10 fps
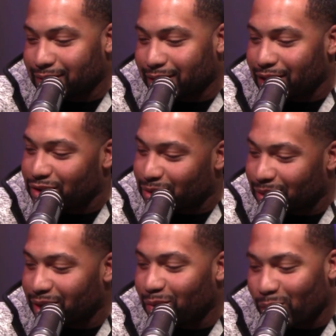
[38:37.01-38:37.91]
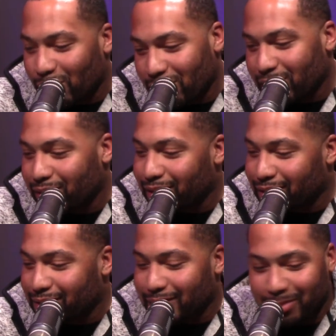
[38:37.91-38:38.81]
enjoy the world,
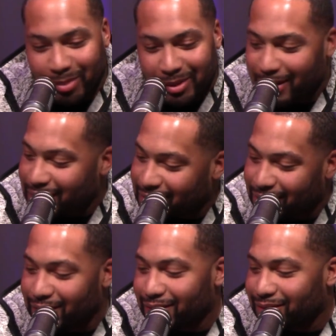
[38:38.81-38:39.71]
be myself,